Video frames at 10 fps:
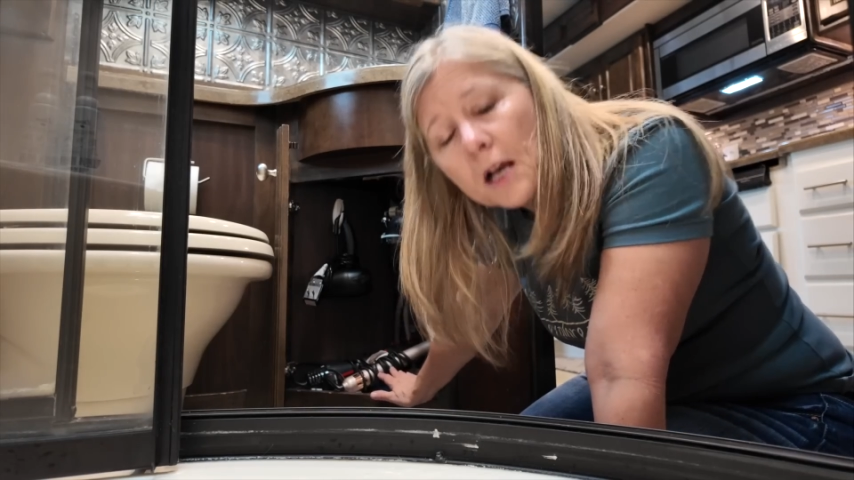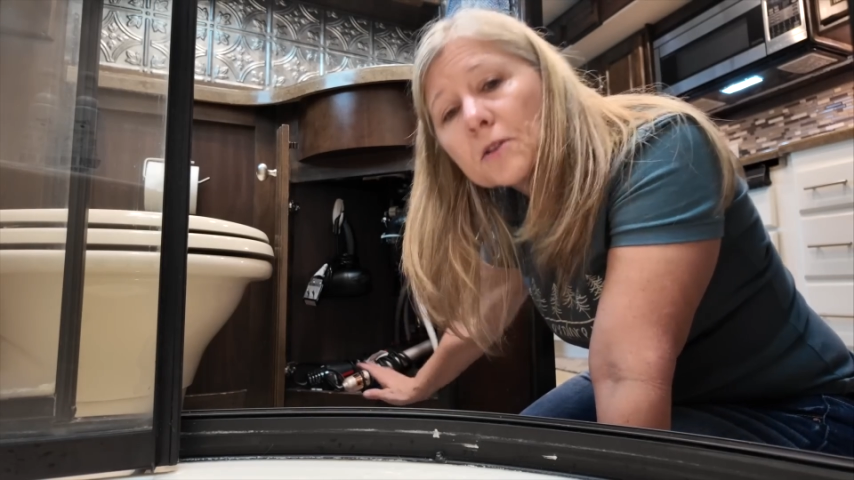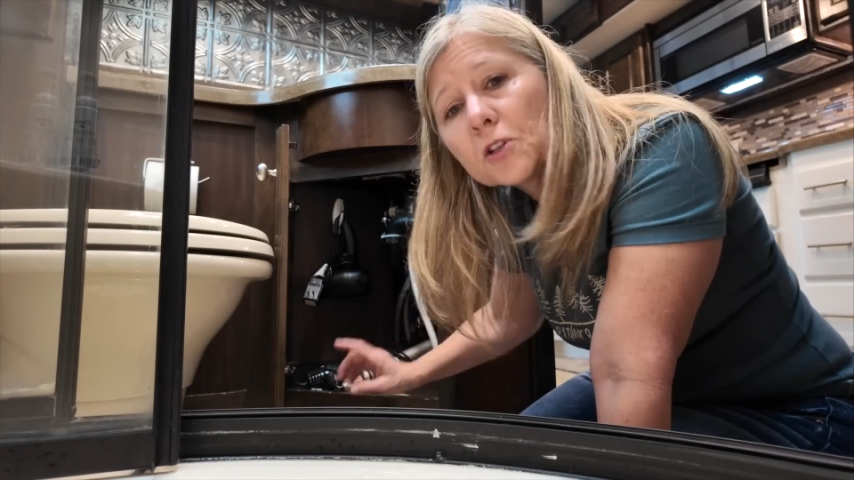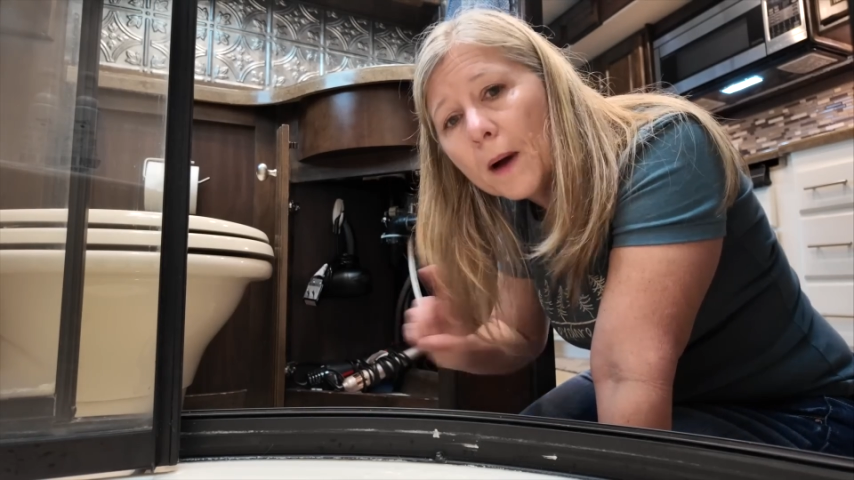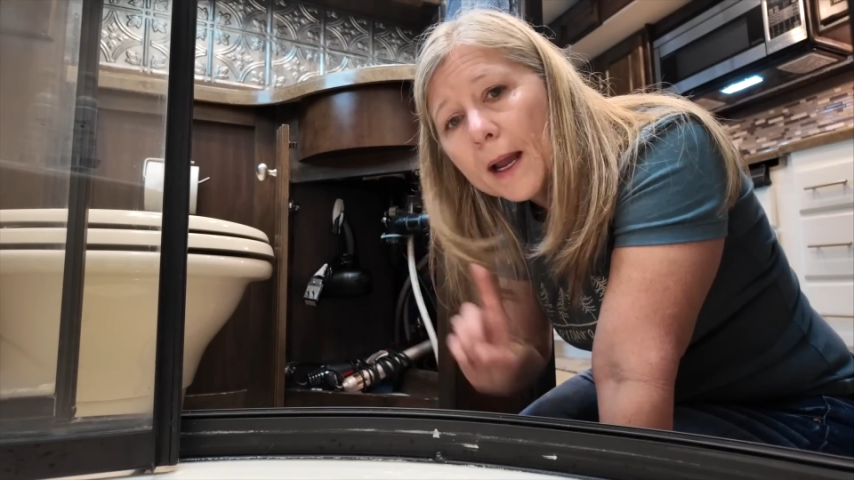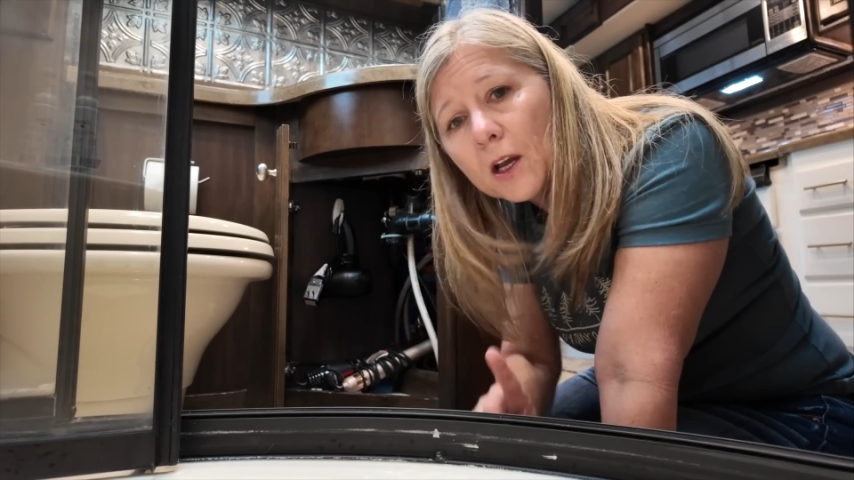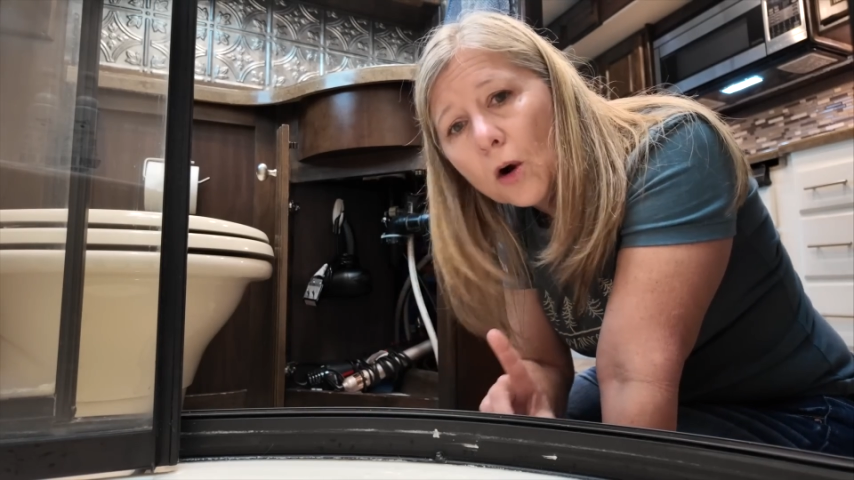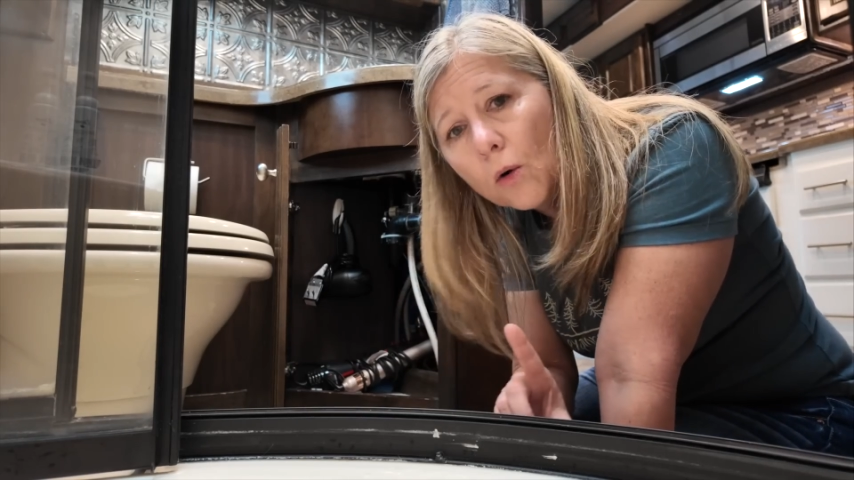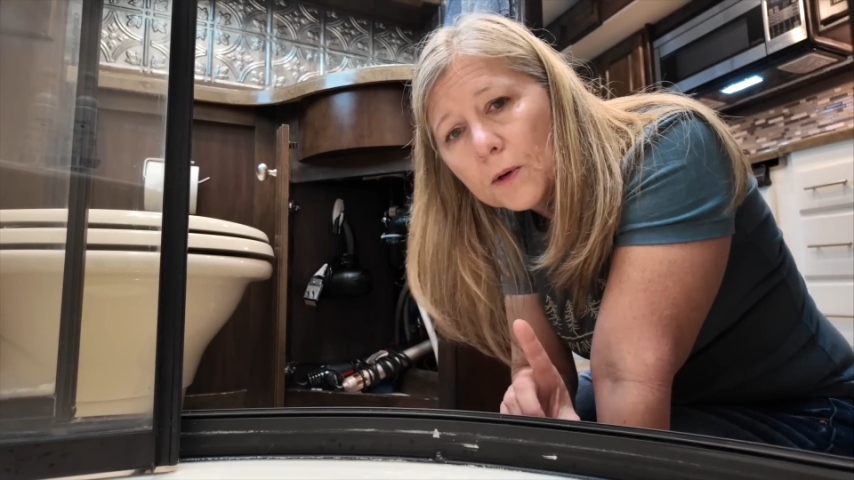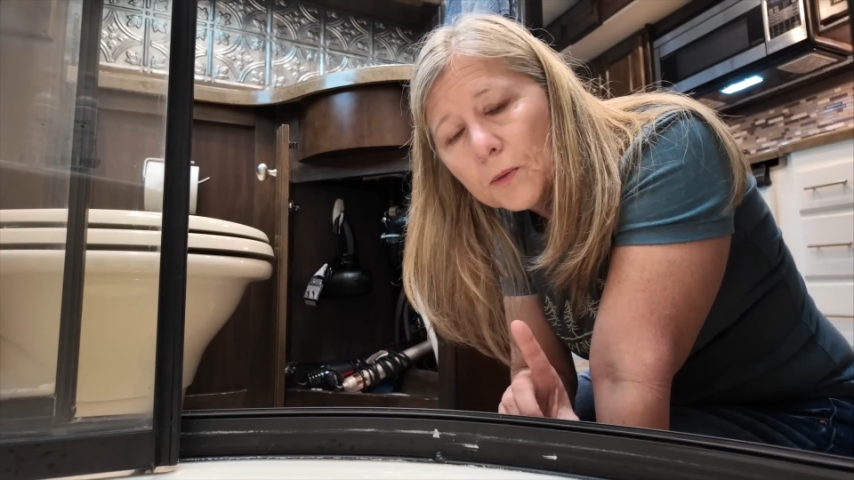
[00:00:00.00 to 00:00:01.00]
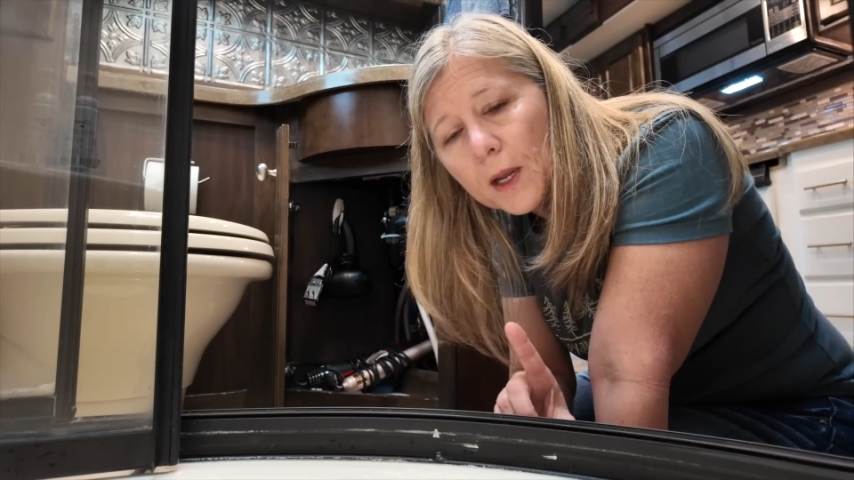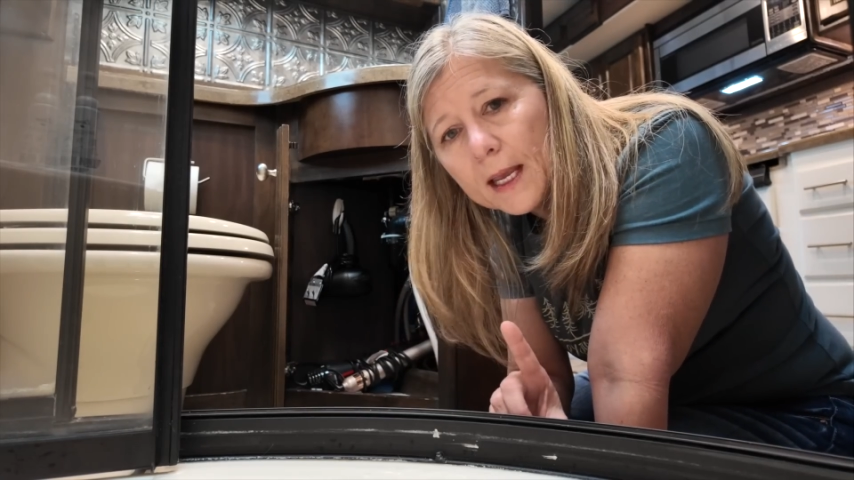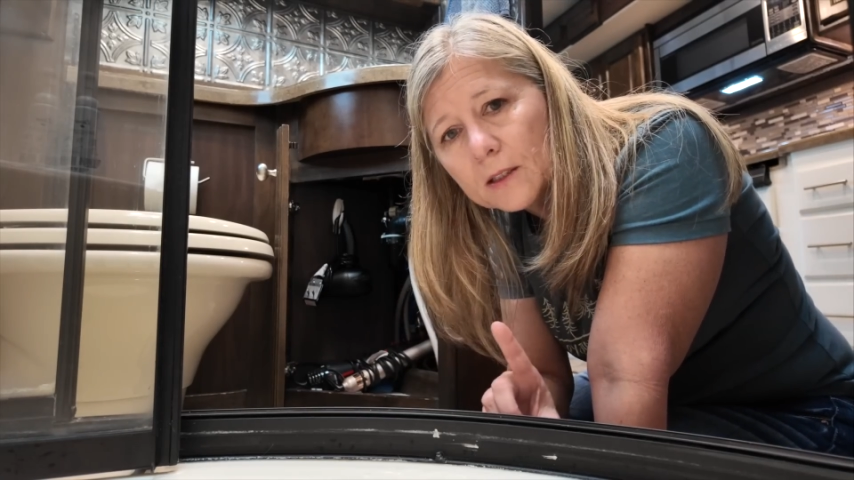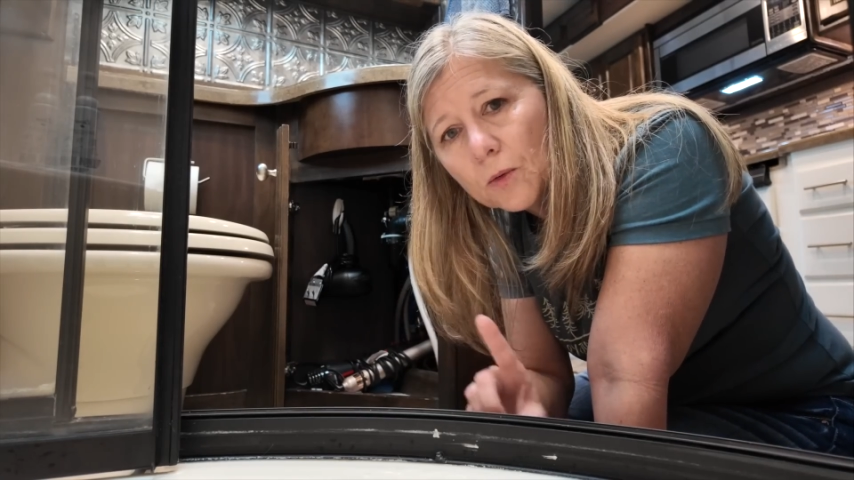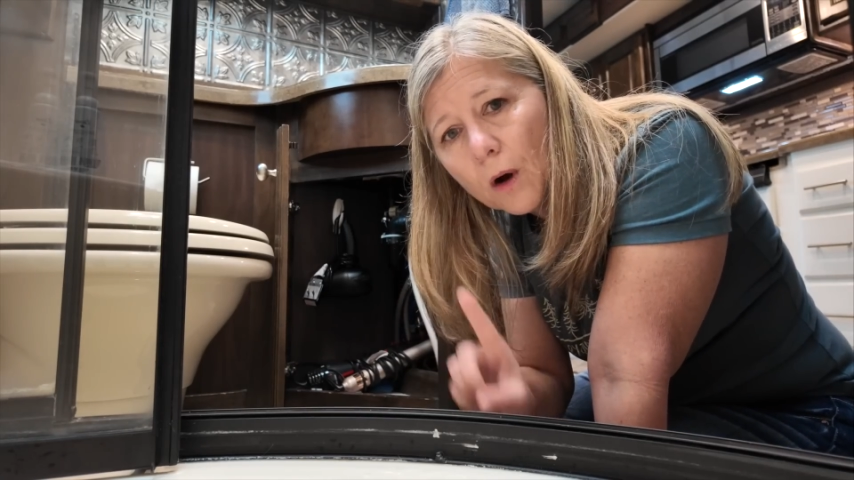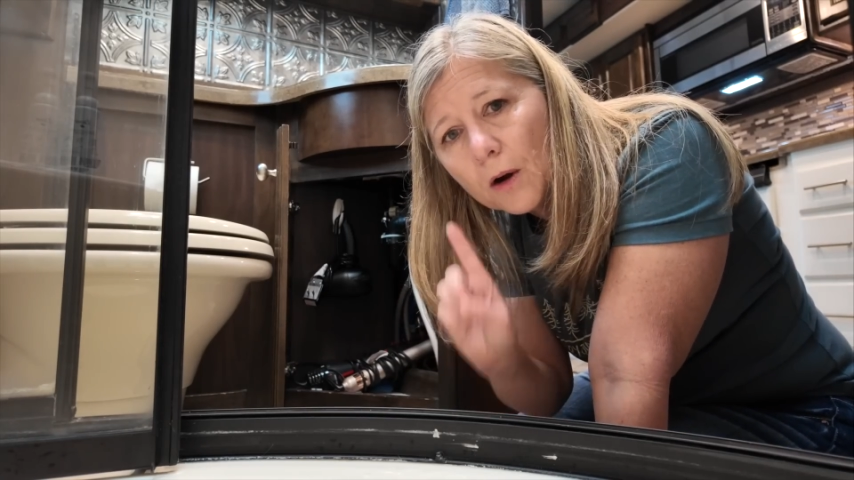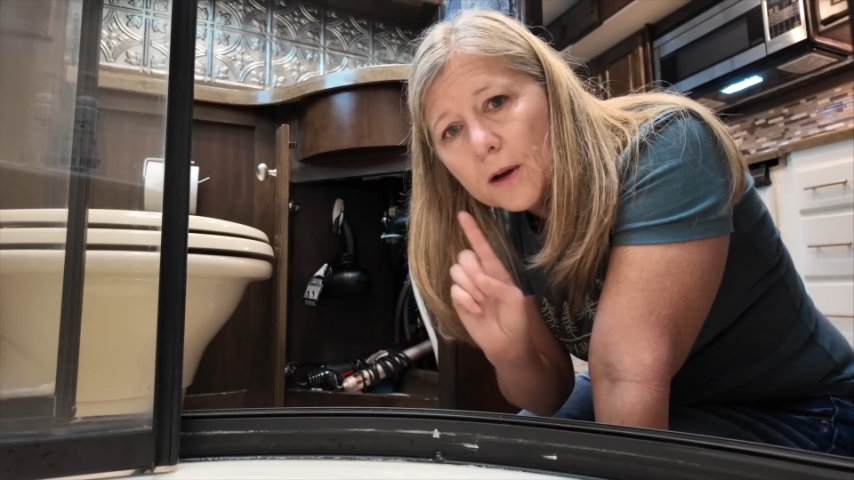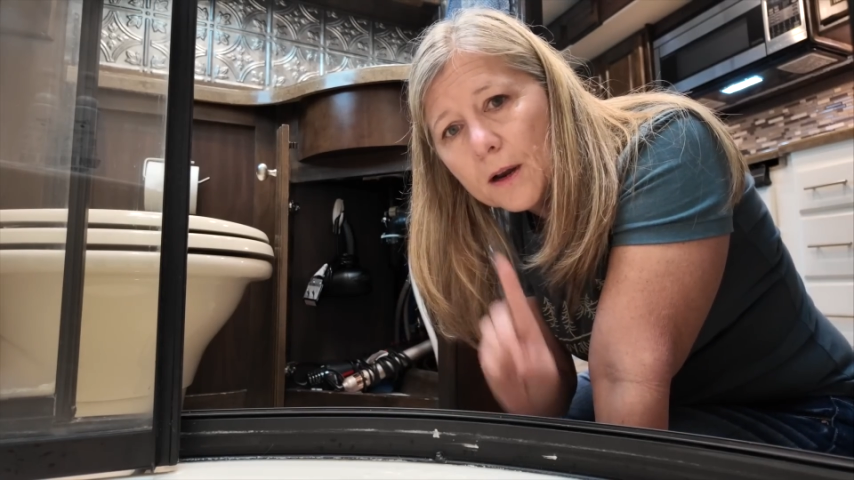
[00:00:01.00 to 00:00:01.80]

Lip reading: So my goal when we get to our